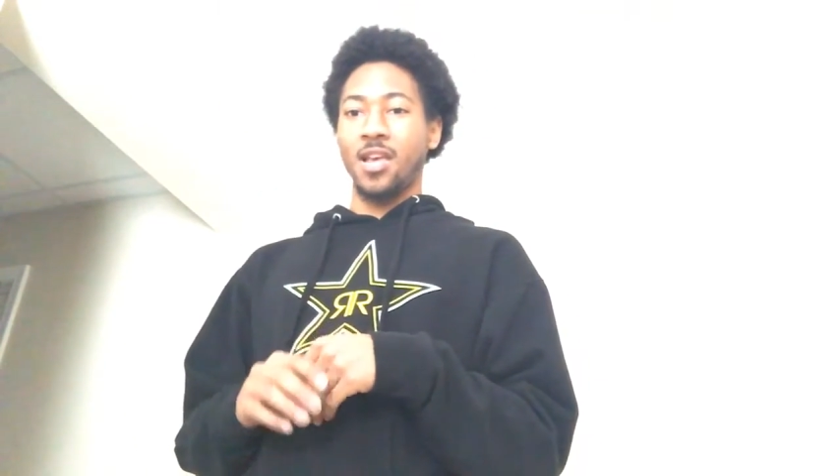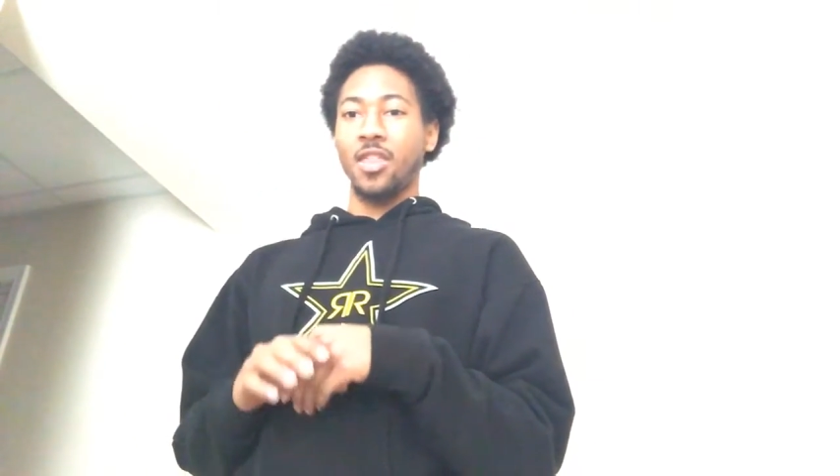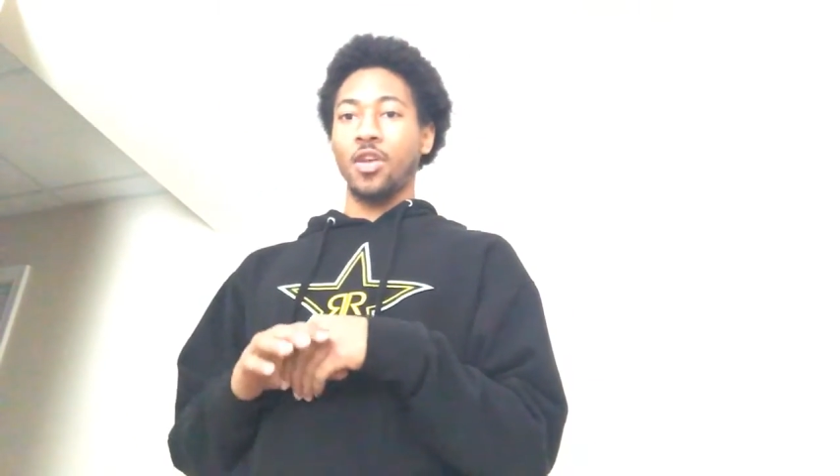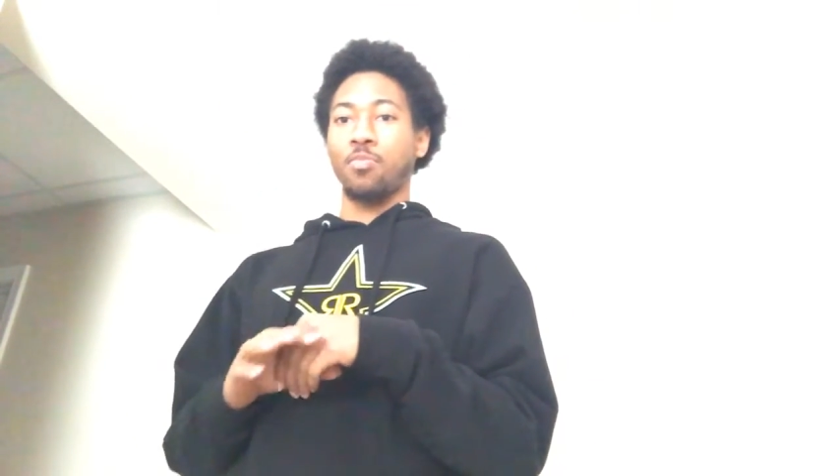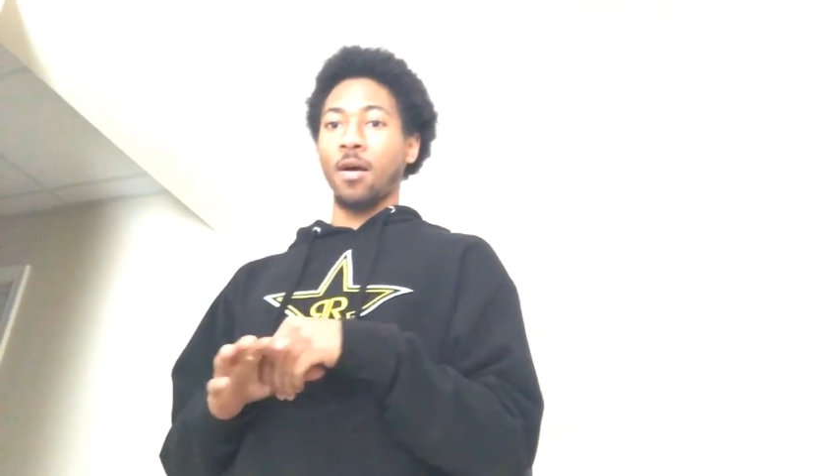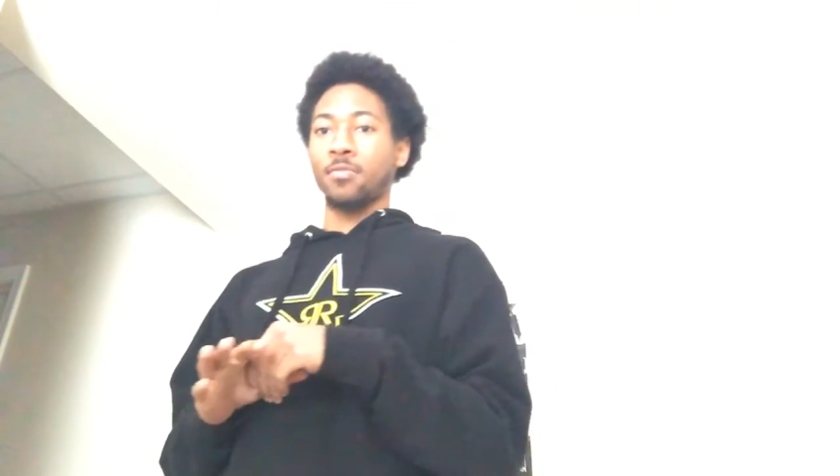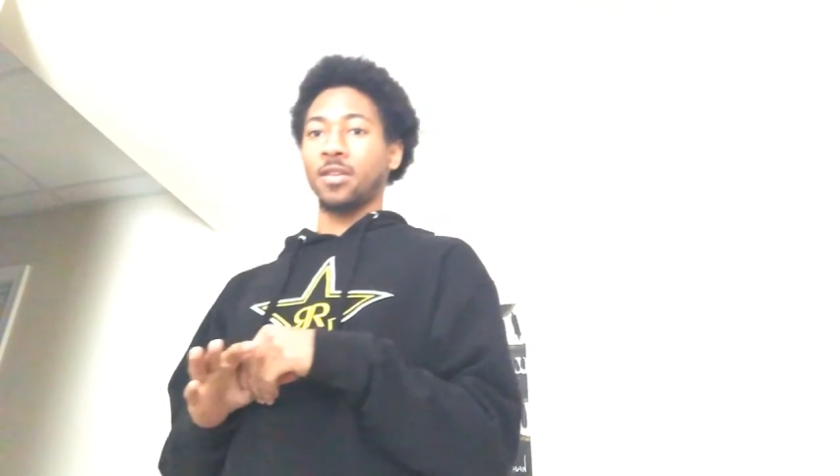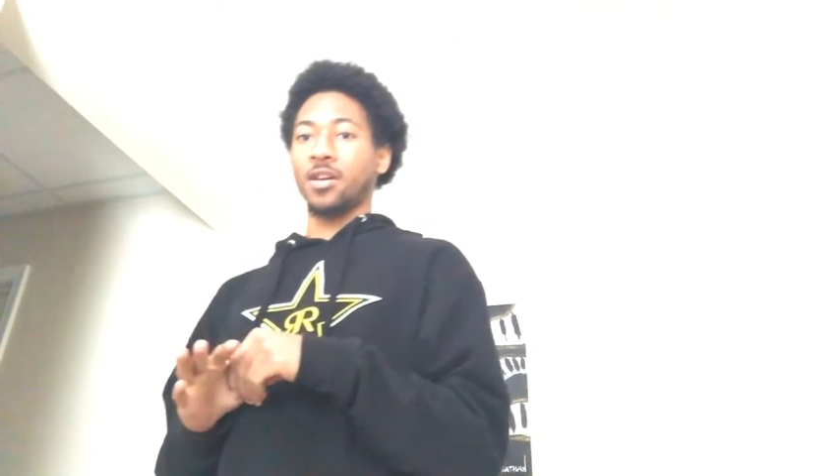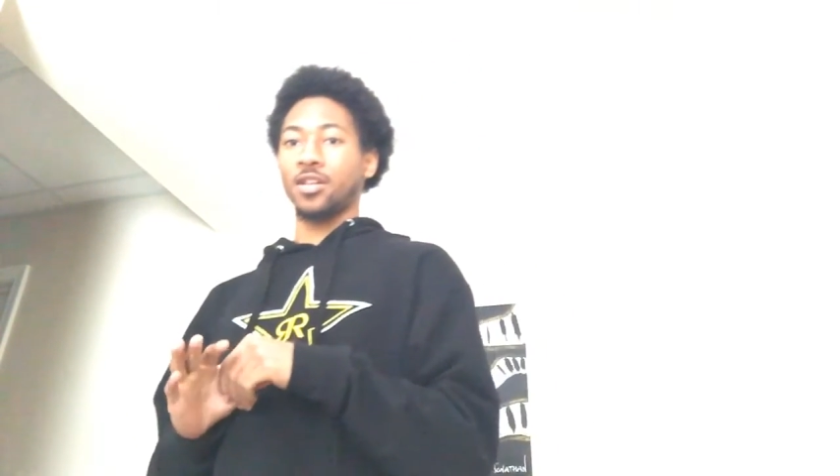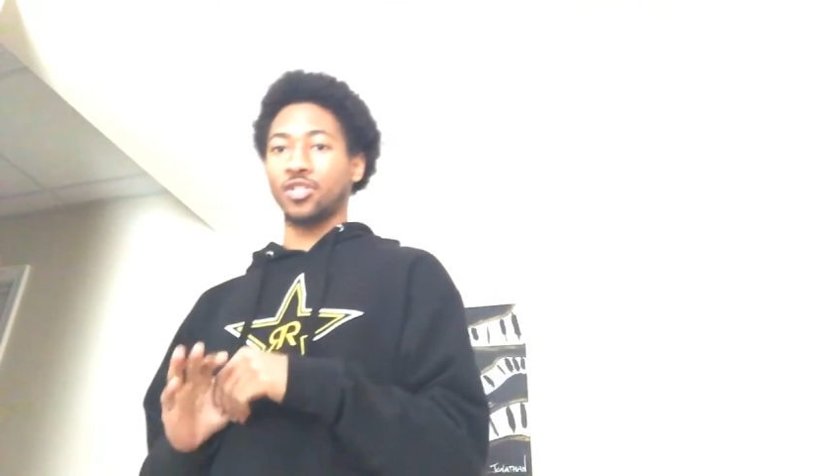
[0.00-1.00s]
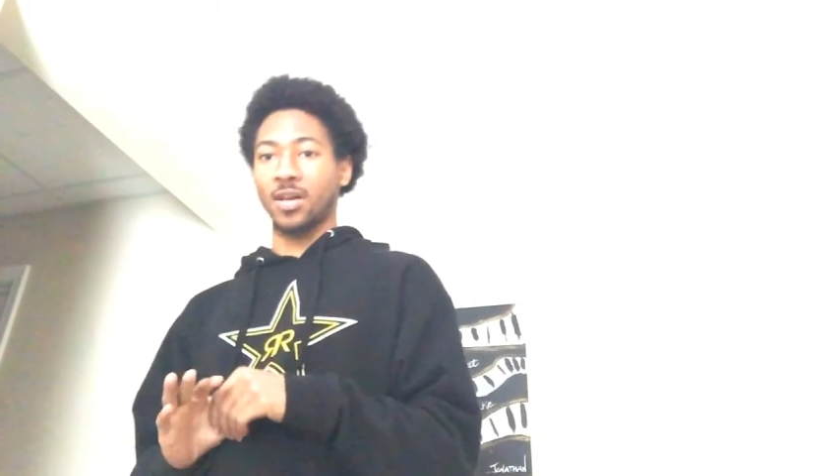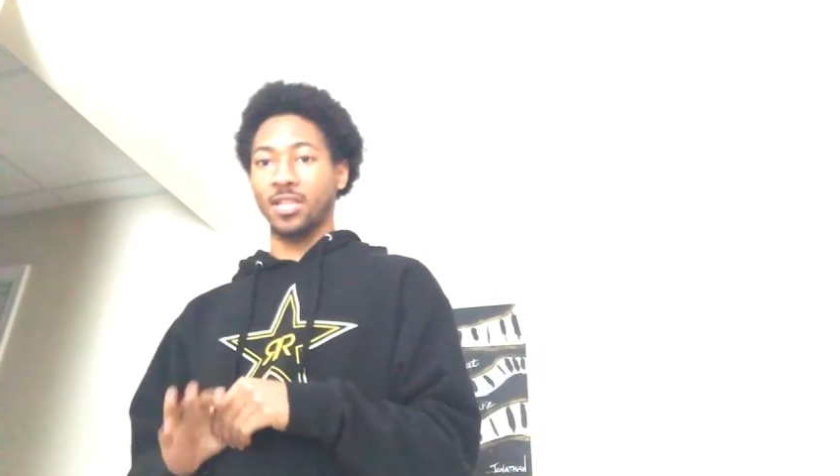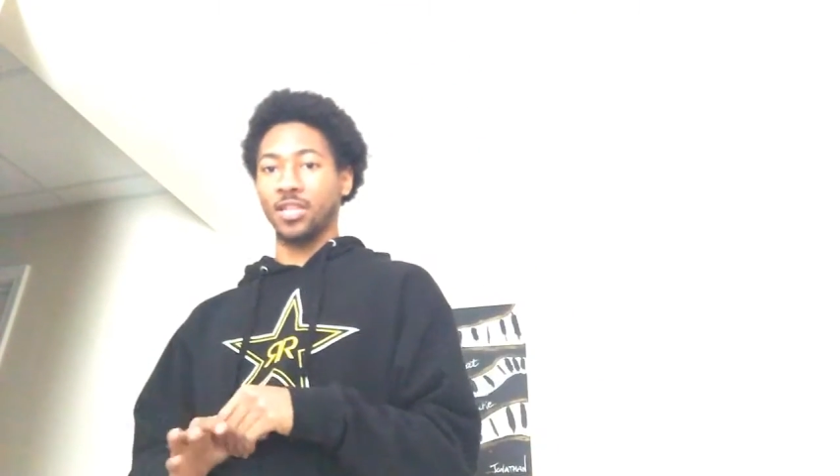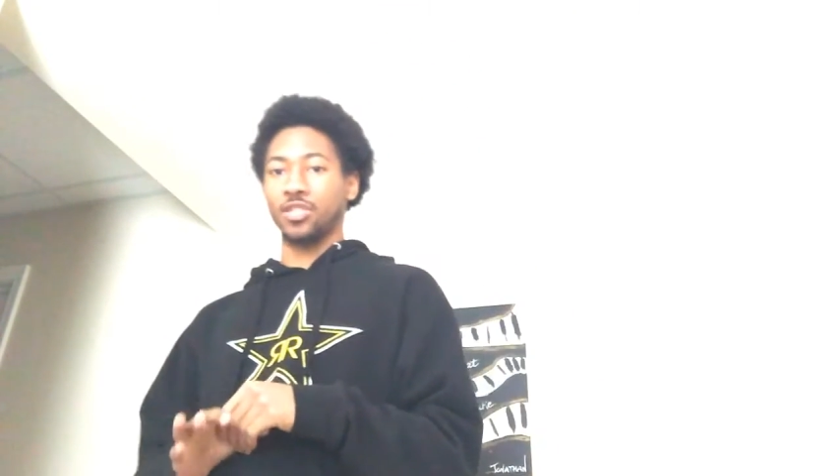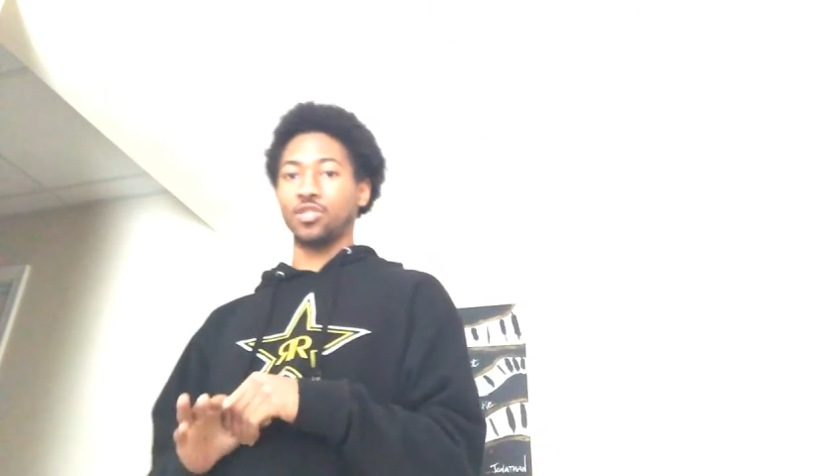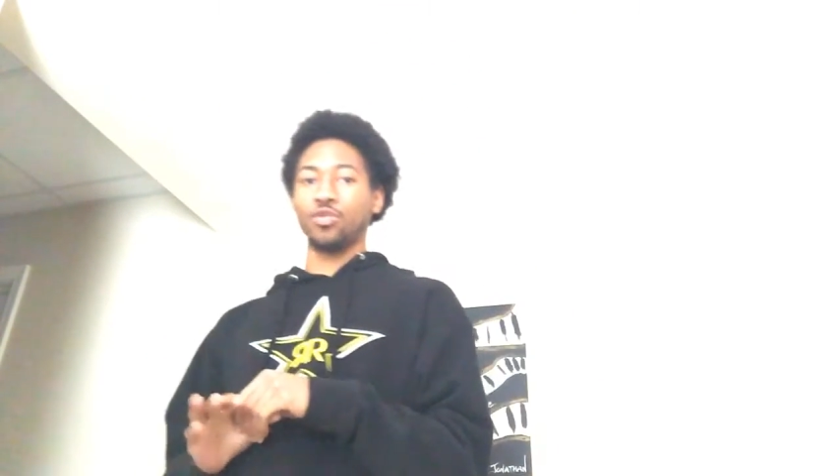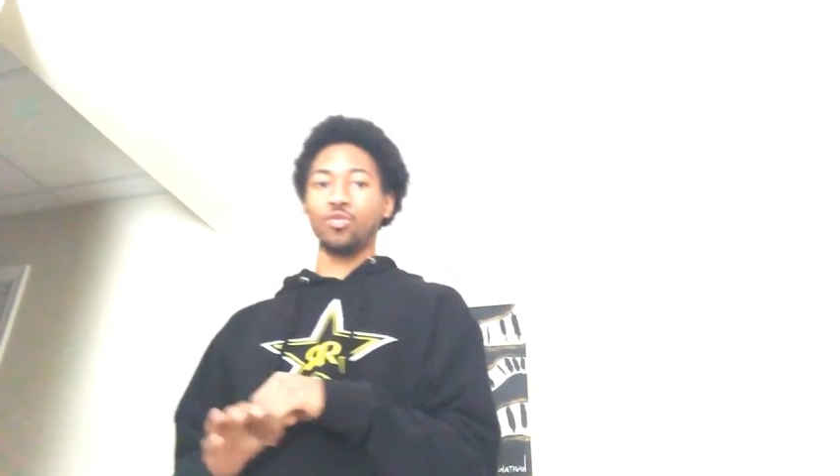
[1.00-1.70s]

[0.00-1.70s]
they're probably gonna try to hit you